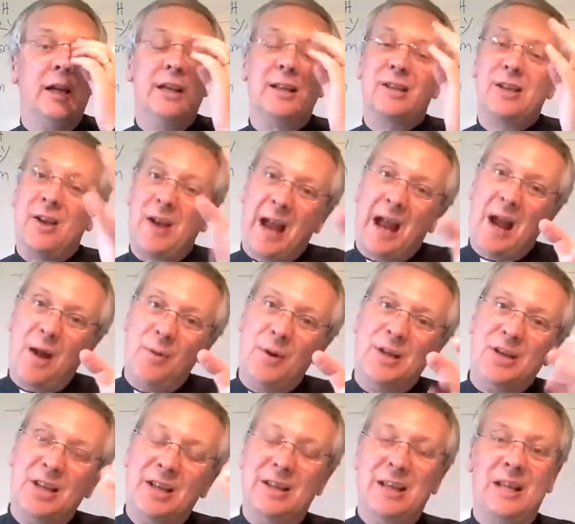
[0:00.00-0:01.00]
So how
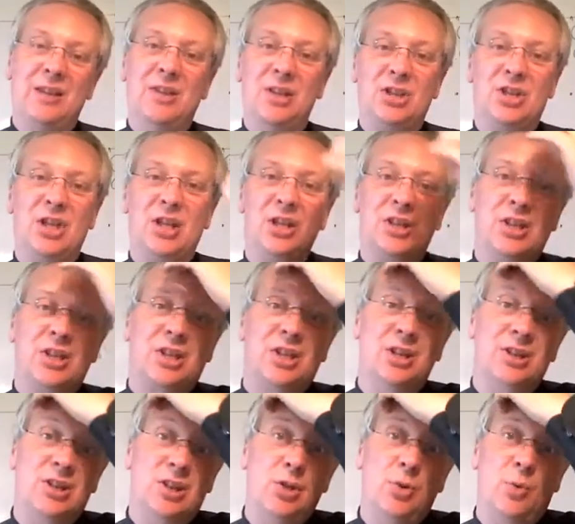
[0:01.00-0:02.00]
is it then that Jesus
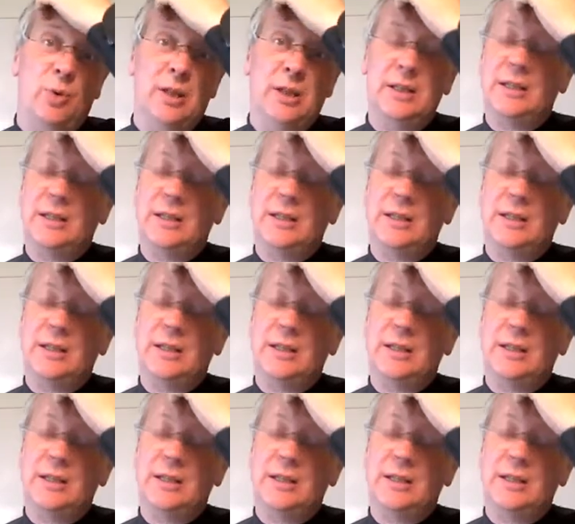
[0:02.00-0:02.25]
can do what he